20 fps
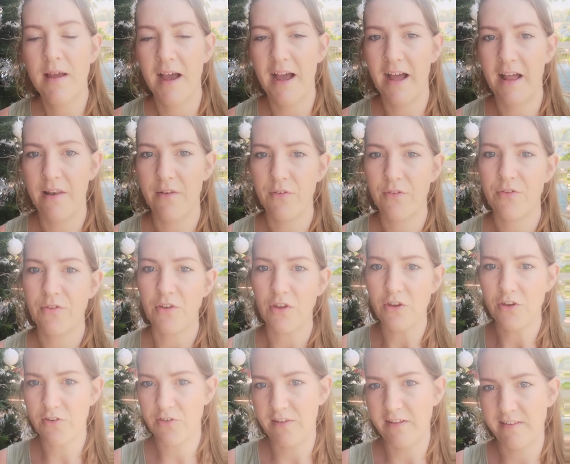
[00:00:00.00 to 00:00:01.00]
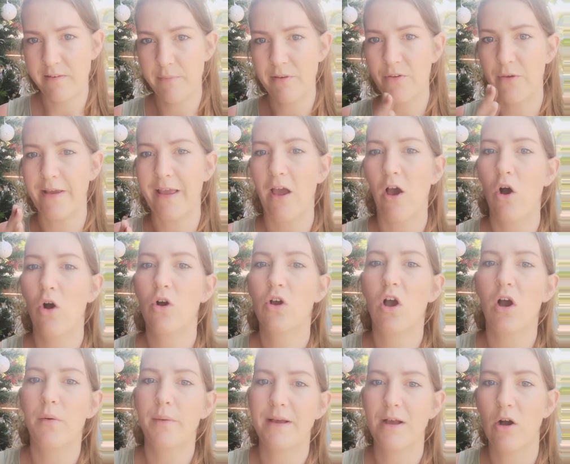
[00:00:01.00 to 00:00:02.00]
and you just need to be doing it
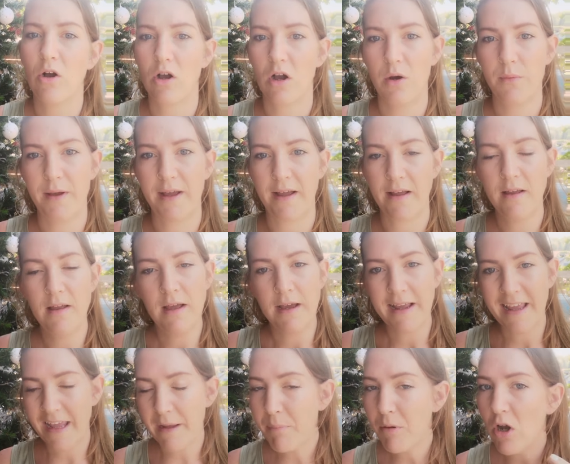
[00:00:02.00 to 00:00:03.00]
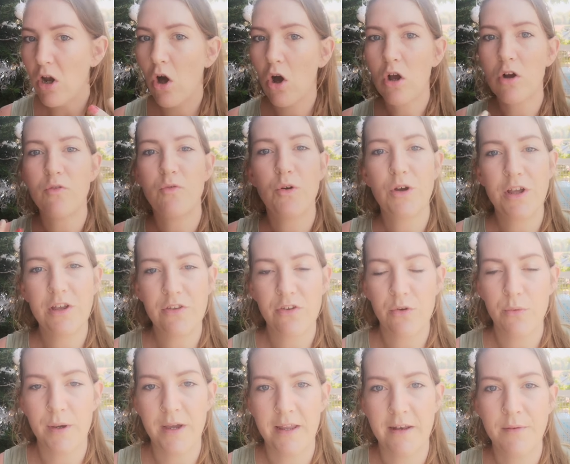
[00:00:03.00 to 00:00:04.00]
ongoing. Keep a log of what you're
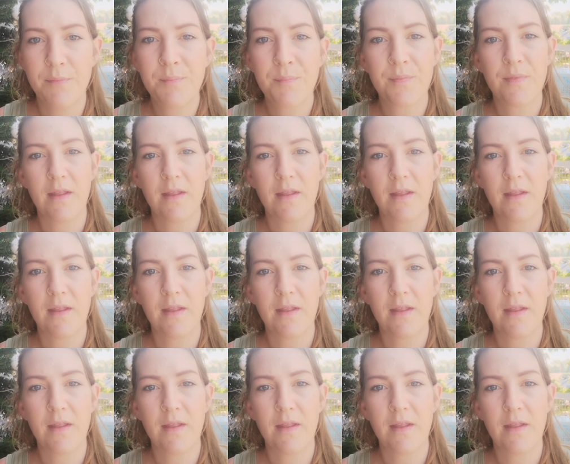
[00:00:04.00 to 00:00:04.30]
doing,